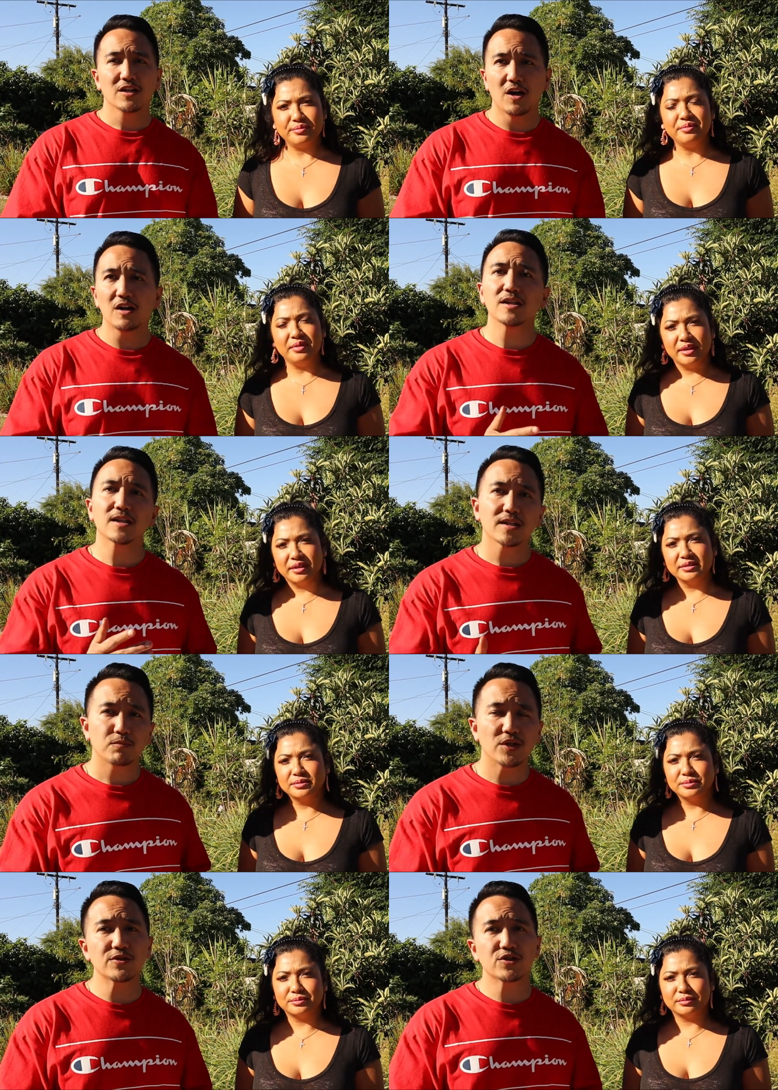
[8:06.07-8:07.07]
Speaker 1: garlic,
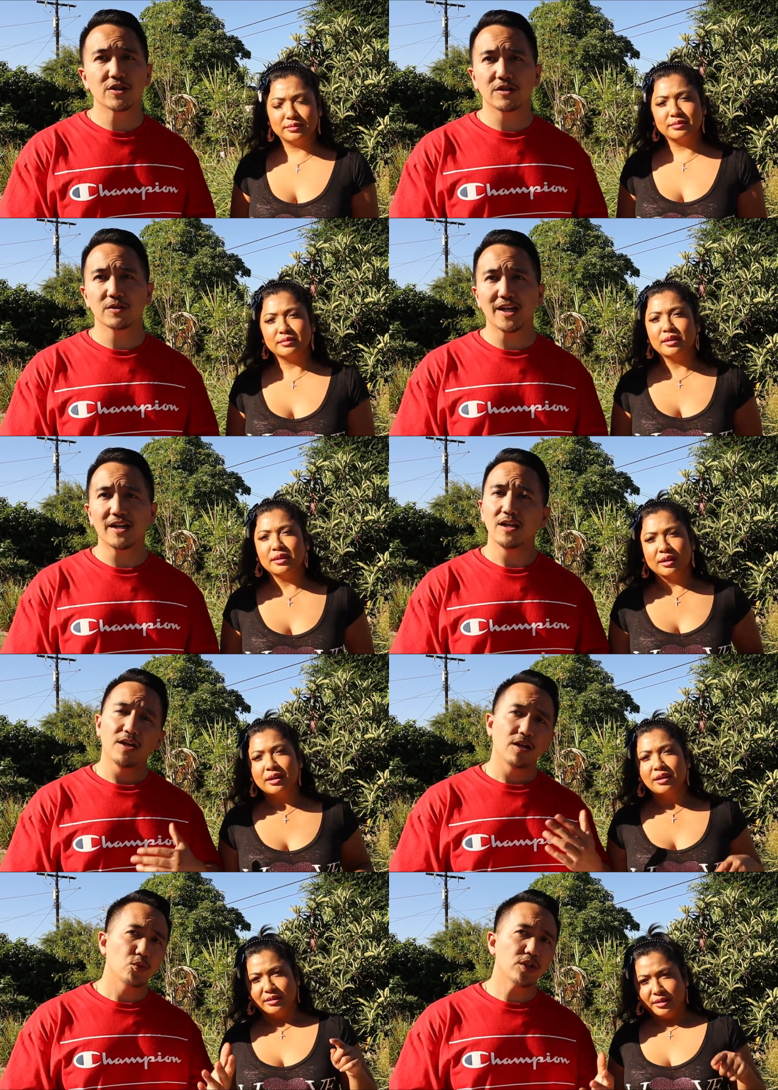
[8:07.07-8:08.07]
brown sugar, okay?
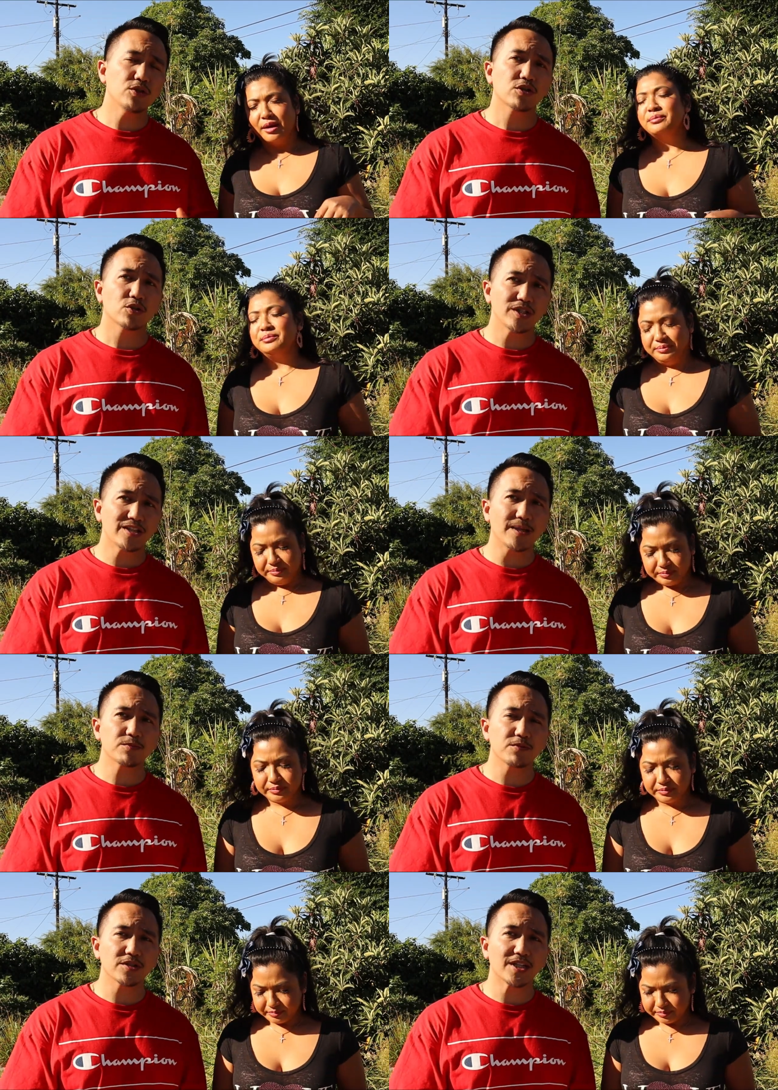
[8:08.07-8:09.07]
We yep. use three
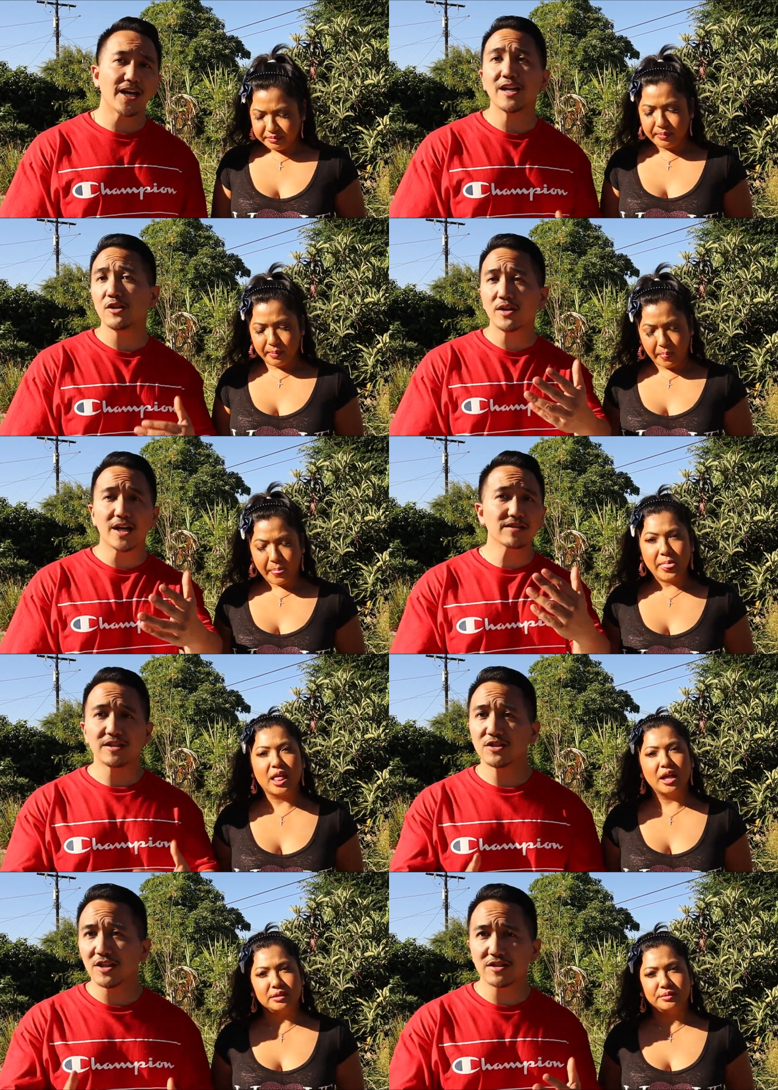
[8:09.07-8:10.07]
tablespoons of cayenne. You guys
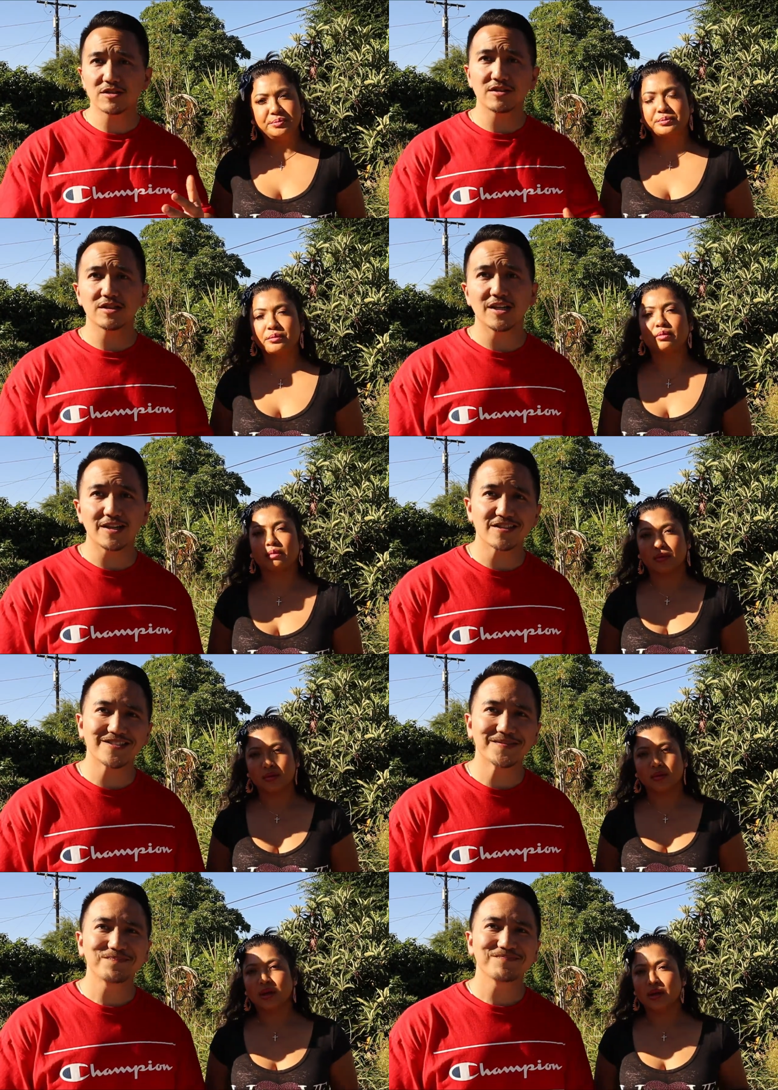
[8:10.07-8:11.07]
can adjust it to your
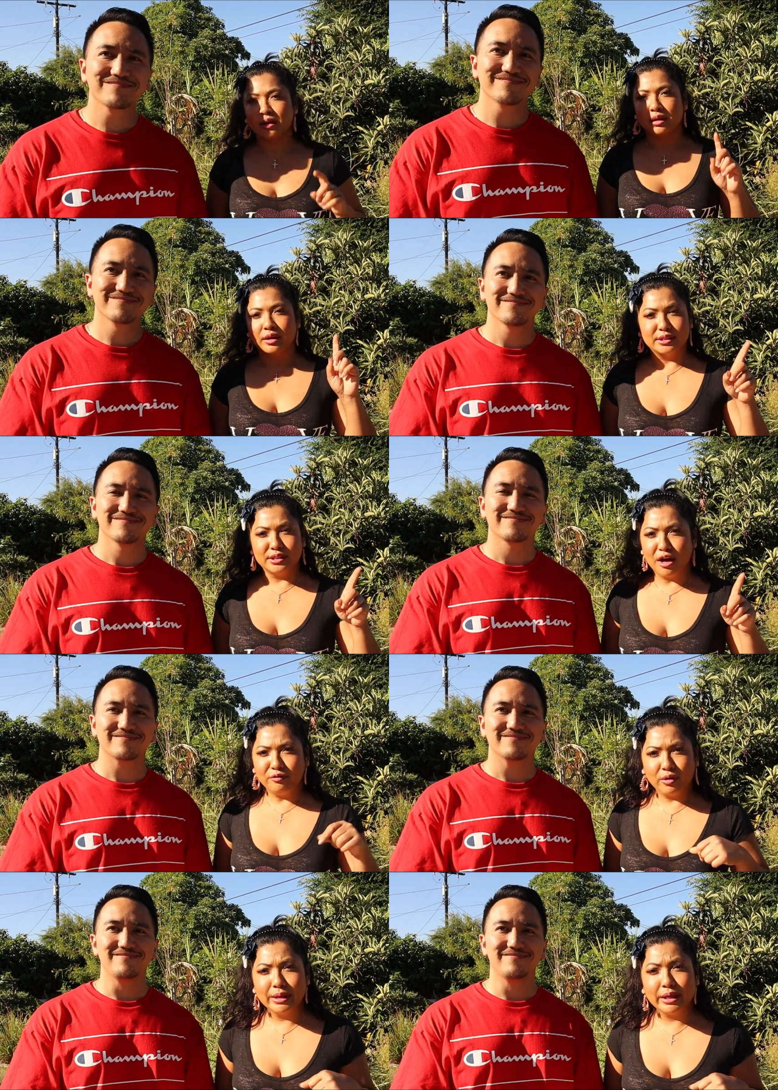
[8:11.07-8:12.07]
taste.
Speaker 2: It's
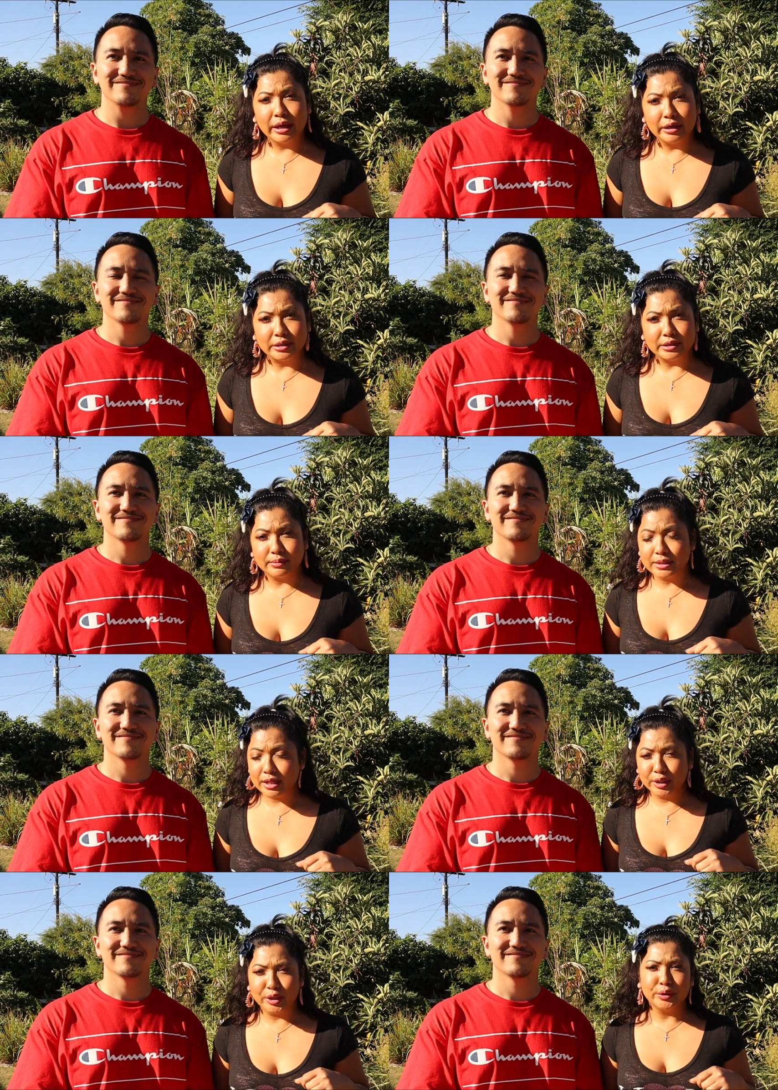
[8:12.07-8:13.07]
not for beginners, I'm
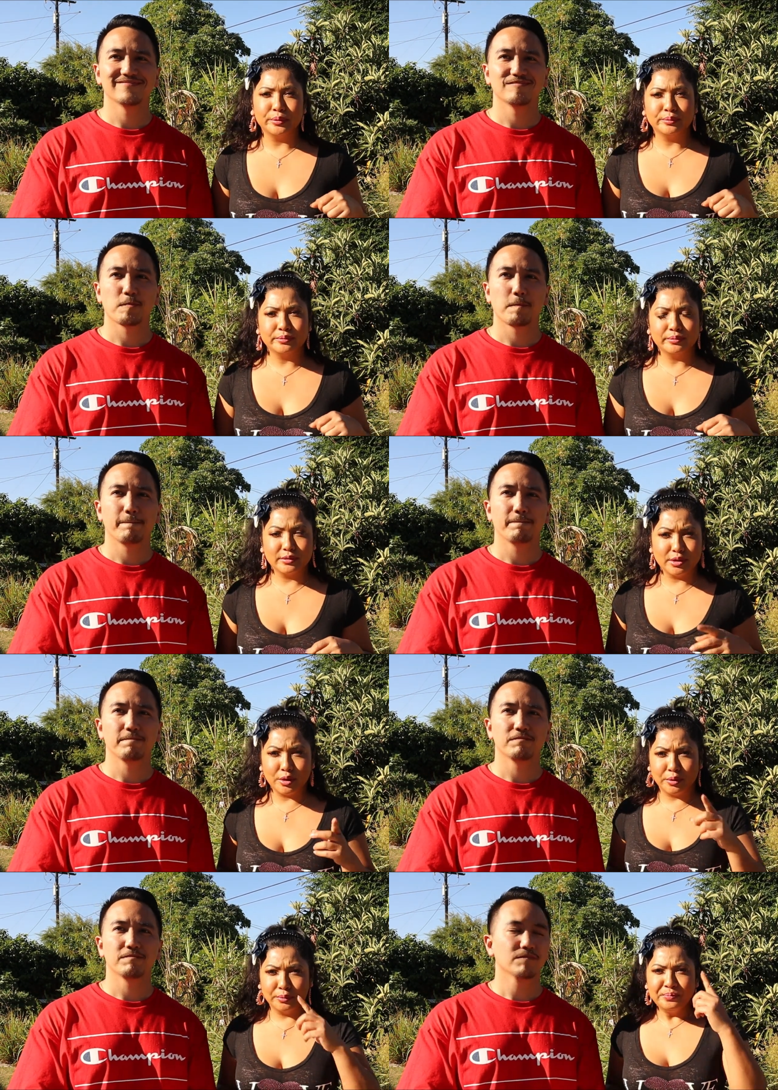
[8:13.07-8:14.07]
telling you.
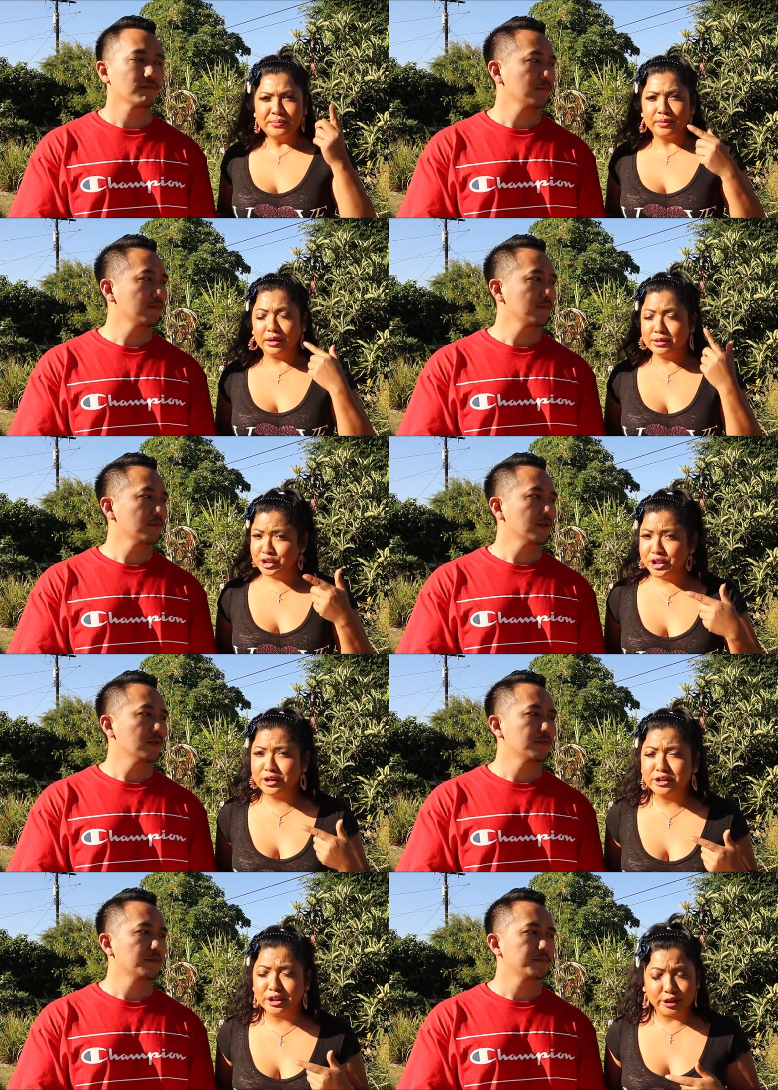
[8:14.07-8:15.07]
So it's a
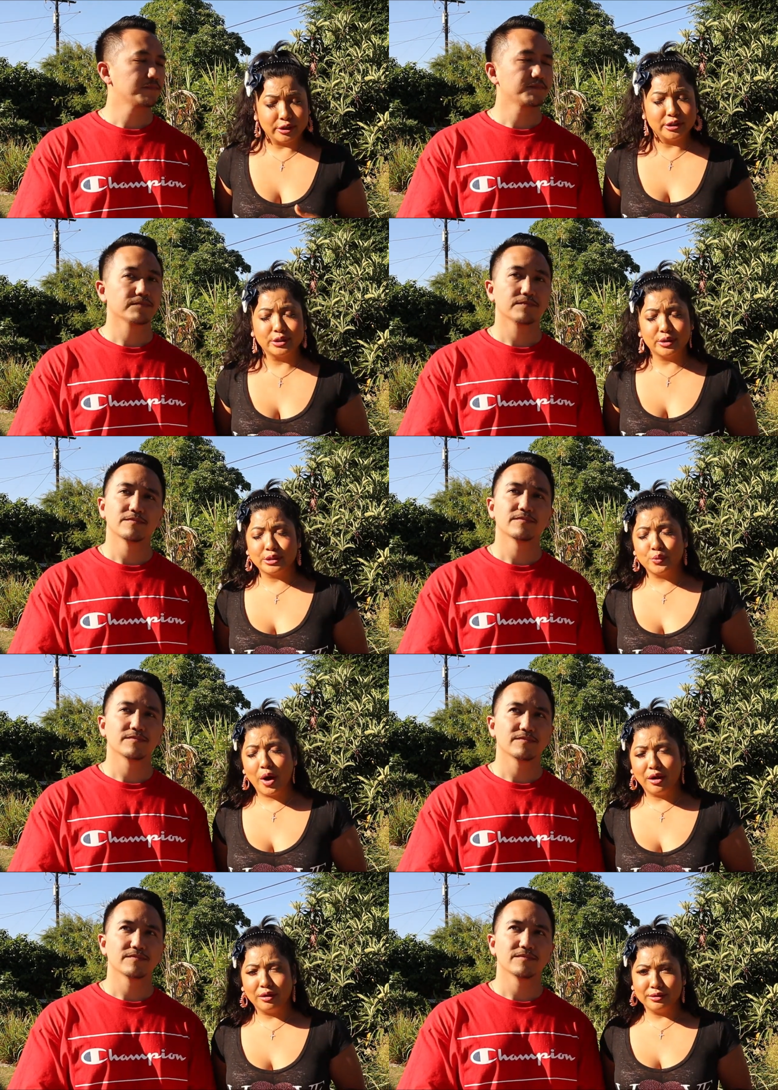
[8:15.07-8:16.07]
tearjerker as, as
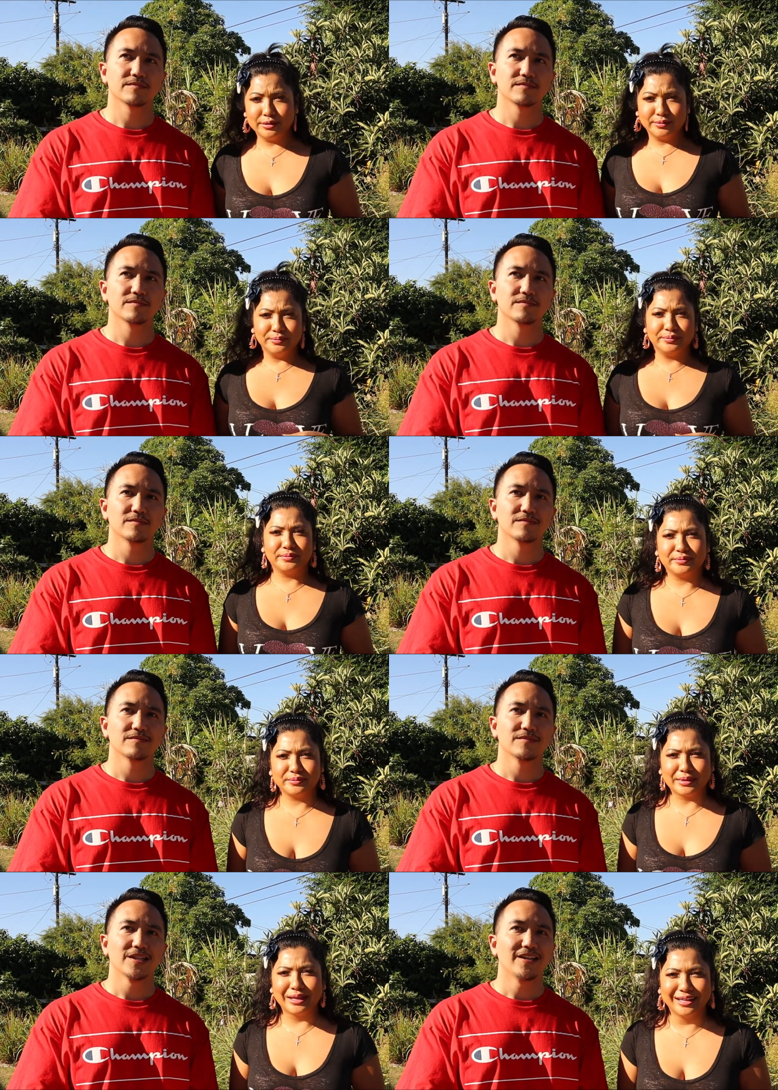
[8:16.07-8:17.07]
well.
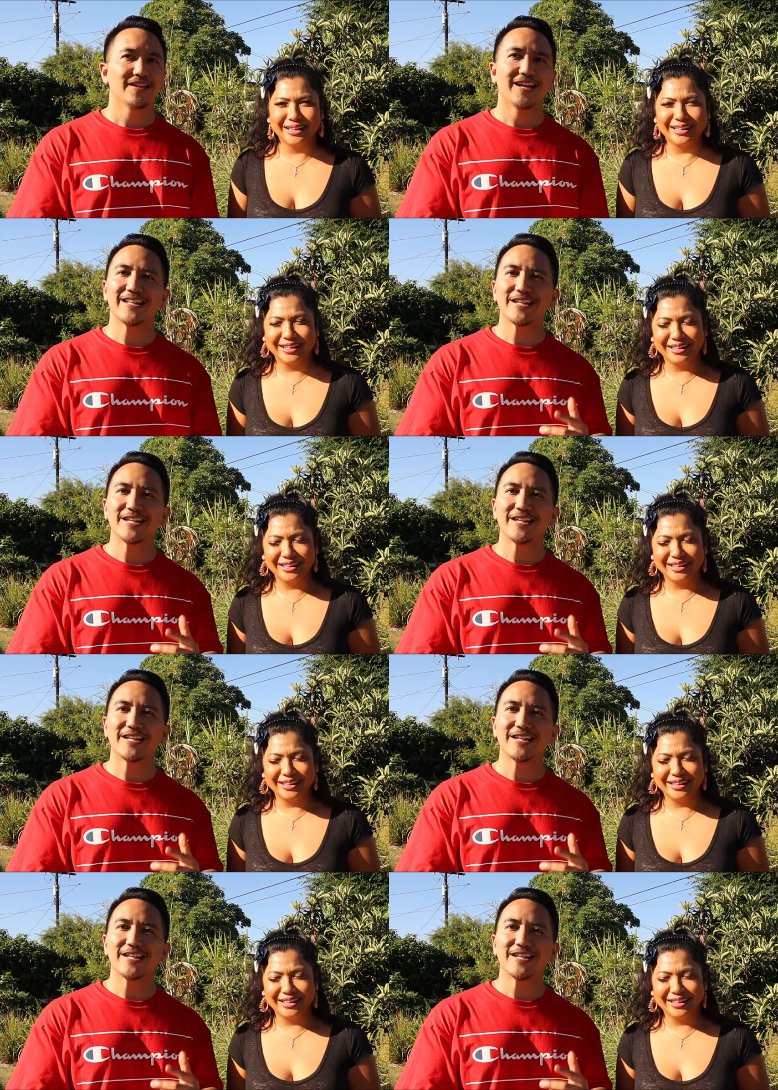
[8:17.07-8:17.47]
Speaker 1: yeah,